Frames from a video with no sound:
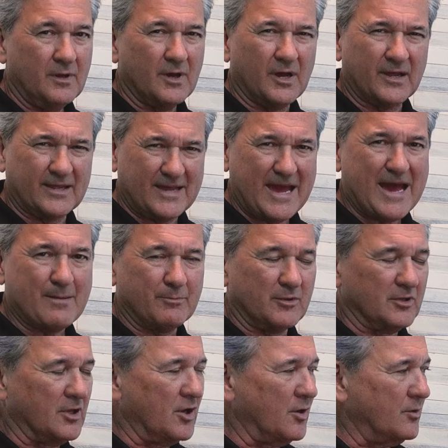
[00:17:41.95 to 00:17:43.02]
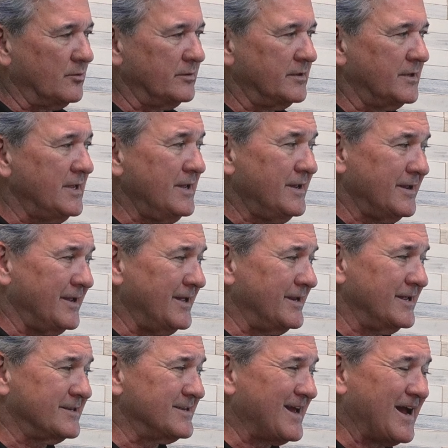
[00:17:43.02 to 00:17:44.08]
a gap loan,
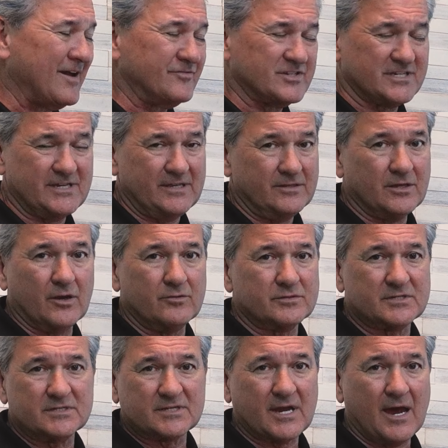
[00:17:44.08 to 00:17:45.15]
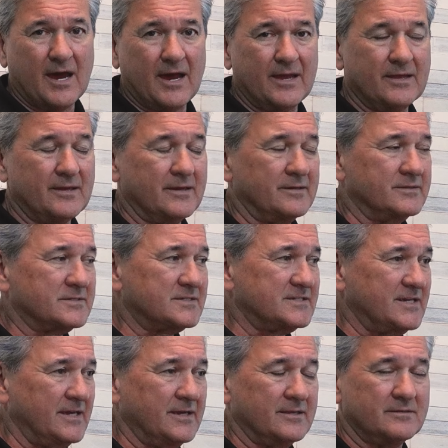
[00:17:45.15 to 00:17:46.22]
and I've seen those as high as
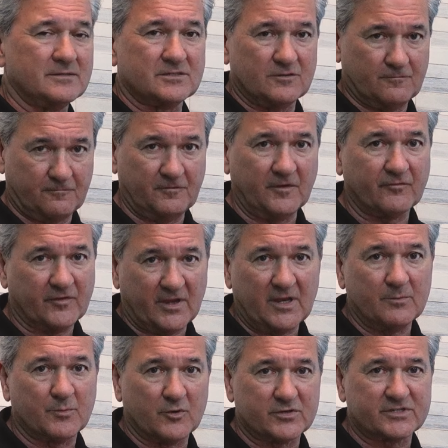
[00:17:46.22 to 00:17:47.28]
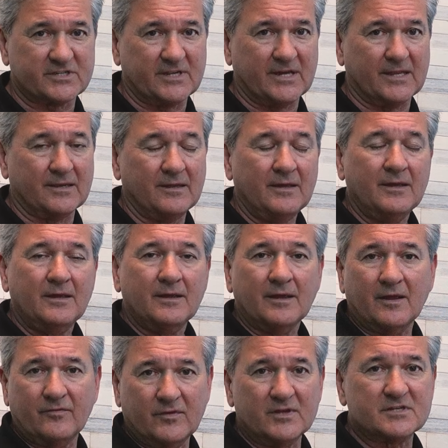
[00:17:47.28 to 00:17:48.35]
10 to 15%
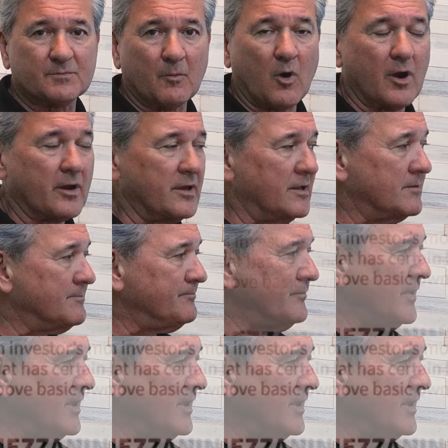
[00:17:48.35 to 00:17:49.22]
in this market.